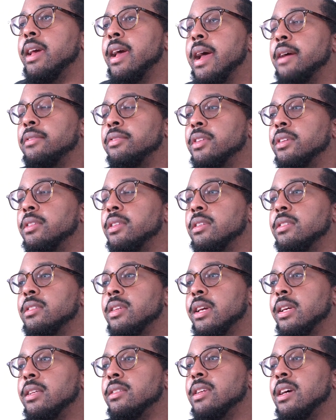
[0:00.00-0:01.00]
after the
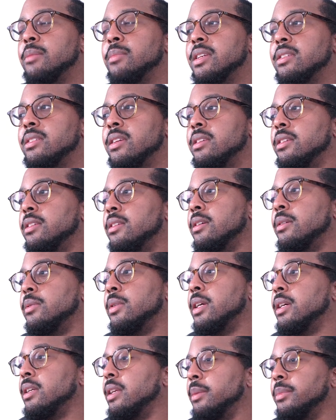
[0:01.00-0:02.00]
second time I said, you know
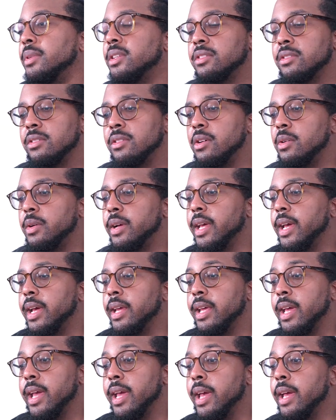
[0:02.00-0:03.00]
what, let me just go
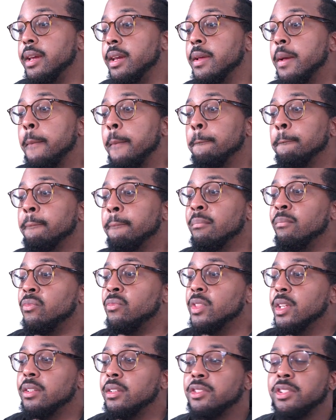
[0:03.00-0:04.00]
ahead and
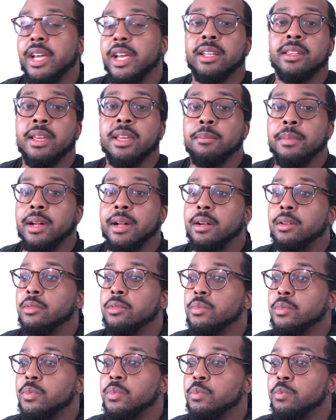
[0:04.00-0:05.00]
check them out,